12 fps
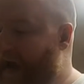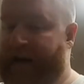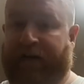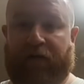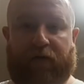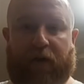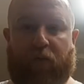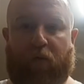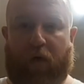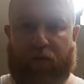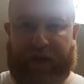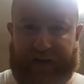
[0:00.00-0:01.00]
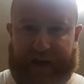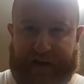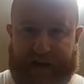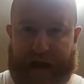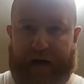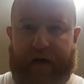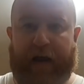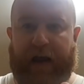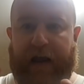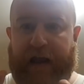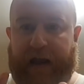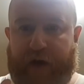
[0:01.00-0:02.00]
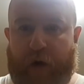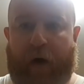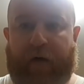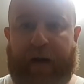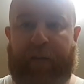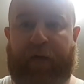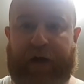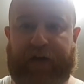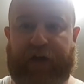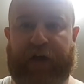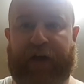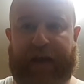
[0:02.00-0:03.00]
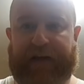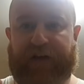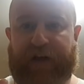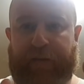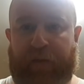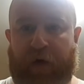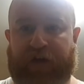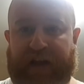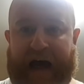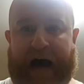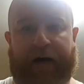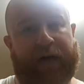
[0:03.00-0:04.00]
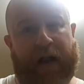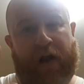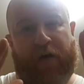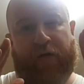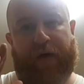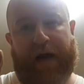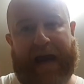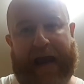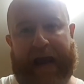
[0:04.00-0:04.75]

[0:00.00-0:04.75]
Then this is, if you are in prison, this is a must have for